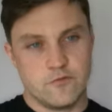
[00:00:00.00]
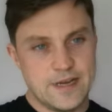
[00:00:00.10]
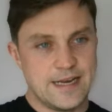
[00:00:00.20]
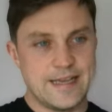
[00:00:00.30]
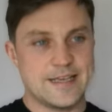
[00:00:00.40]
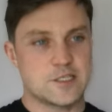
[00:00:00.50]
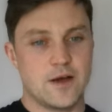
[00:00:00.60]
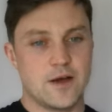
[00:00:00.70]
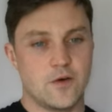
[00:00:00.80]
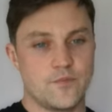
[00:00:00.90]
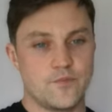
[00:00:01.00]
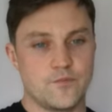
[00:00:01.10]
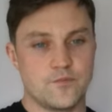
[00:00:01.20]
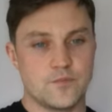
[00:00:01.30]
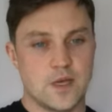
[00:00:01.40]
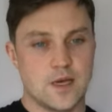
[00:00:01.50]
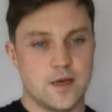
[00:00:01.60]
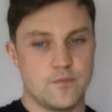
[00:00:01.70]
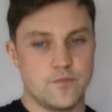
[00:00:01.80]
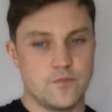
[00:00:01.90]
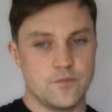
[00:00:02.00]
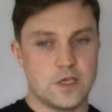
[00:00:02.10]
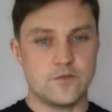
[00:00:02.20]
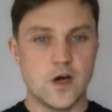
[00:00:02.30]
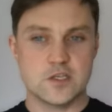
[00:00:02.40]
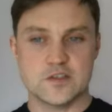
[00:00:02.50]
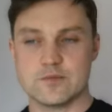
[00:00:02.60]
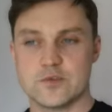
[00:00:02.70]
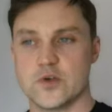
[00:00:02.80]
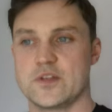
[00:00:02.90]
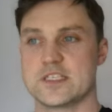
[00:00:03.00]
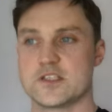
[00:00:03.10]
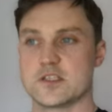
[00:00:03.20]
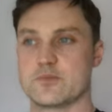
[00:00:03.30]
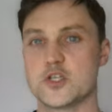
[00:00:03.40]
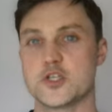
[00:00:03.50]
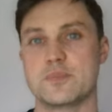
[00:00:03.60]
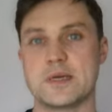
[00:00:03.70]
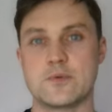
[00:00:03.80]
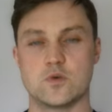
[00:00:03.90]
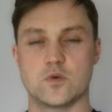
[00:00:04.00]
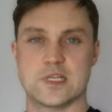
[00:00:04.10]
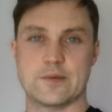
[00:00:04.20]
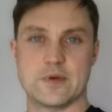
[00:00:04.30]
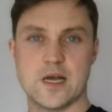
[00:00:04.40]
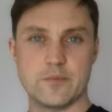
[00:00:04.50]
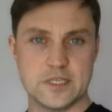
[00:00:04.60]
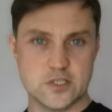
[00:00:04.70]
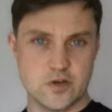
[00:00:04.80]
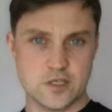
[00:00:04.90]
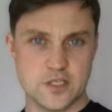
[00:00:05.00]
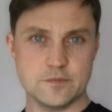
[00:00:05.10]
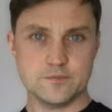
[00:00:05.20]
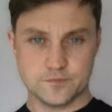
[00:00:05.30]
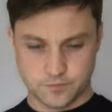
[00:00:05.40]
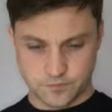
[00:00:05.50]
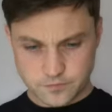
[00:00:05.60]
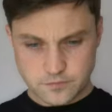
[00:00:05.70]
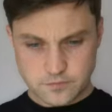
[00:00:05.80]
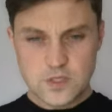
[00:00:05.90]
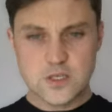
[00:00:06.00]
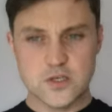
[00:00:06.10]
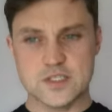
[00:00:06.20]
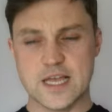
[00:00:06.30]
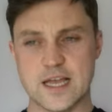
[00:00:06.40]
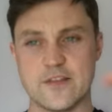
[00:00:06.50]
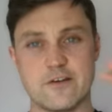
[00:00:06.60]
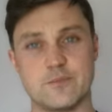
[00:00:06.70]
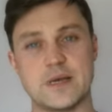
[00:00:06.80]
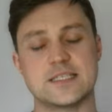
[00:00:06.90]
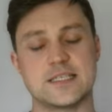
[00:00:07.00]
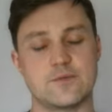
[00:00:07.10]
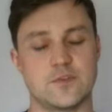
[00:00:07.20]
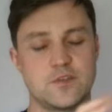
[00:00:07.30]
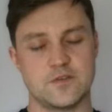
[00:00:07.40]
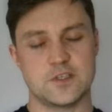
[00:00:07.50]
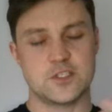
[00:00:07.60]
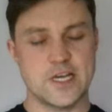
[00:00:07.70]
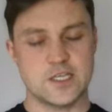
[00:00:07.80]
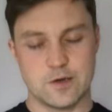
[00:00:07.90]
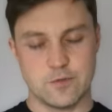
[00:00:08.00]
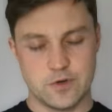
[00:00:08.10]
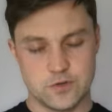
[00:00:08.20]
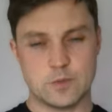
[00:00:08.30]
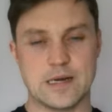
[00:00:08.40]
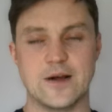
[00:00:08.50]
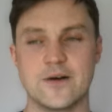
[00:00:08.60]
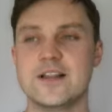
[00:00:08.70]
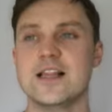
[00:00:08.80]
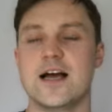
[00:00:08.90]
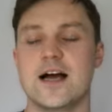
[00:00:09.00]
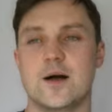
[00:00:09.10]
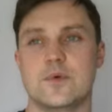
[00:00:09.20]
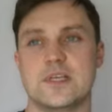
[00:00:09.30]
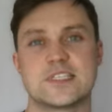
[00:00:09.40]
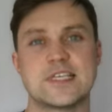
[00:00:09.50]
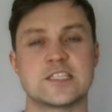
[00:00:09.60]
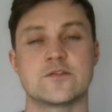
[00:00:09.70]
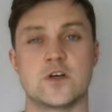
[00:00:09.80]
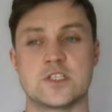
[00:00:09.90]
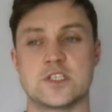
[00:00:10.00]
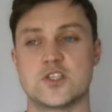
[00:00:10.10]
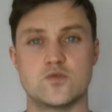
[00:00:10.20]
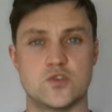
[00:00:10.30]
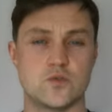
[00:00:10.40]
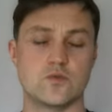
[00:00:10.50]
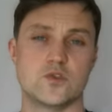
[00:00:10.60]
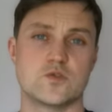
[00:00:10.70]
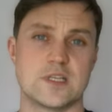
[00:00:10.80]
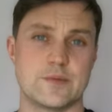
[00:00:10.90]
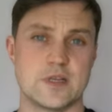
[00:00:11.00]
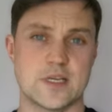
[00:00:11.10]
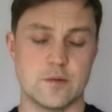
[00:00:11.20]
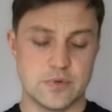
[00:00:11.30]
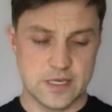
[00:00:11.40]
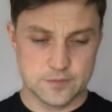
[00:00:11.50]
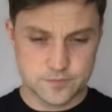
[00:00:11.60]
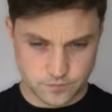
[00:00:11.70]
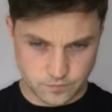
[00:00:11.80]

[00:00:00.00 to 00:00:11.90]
really it's about the advantage of them doing this is it's pushing people towards a limited company structure because they're basically this change that we're going to talk about now incentivizes you to use a limited company.